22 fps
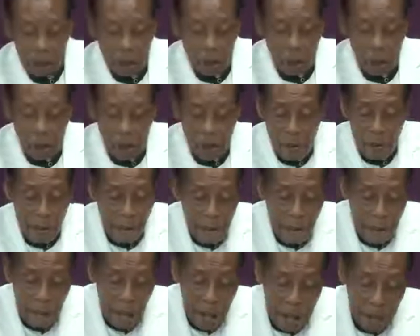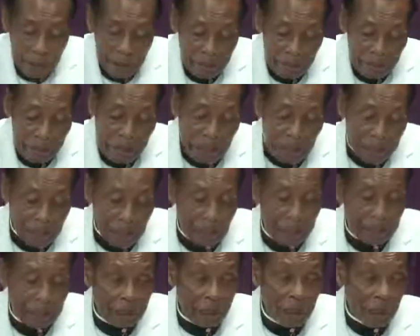so I'm finding
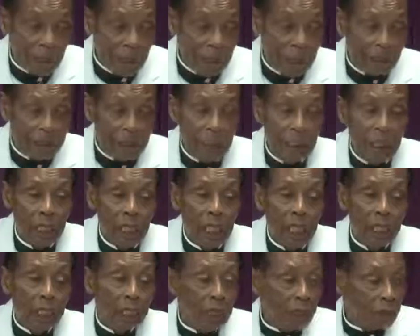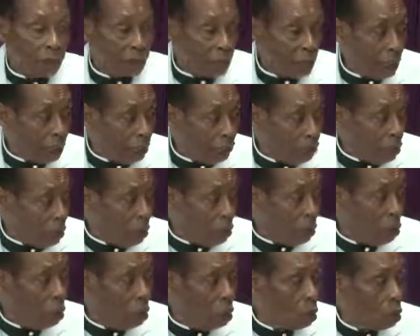these ways to give
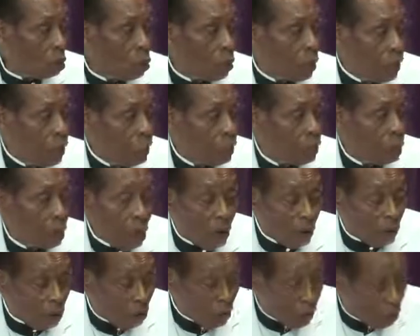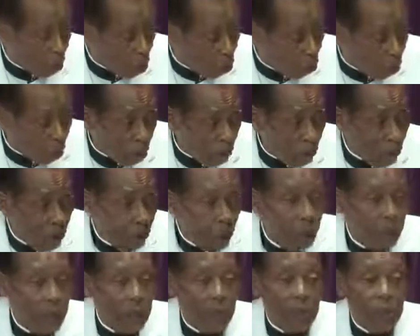you ways of wisdom.
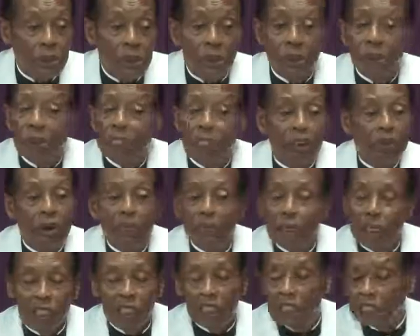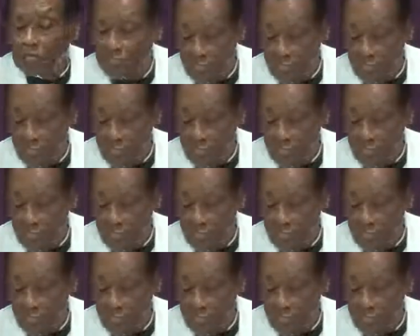You'll never be the